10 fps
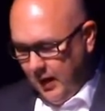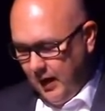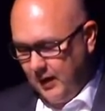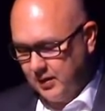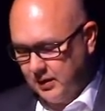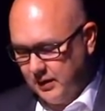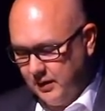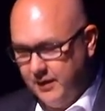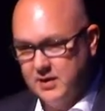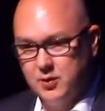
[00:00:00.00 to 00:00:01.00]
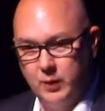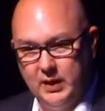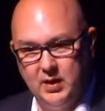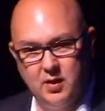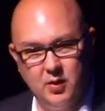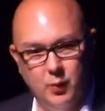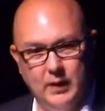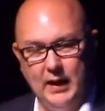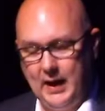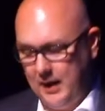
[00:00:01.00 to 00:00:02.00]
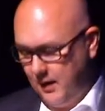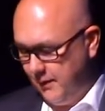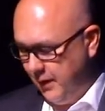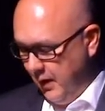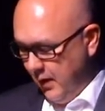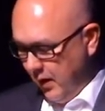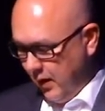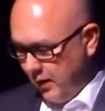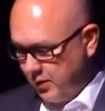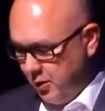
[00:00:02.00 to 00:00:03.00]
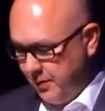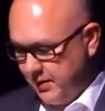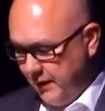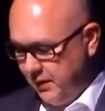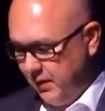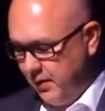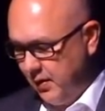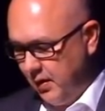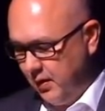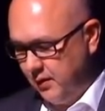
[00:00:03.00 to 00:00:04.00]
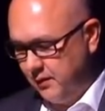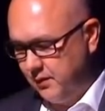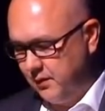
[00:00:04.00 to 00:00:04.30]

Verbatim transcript: Uh, this week, we have on October 7th, uh,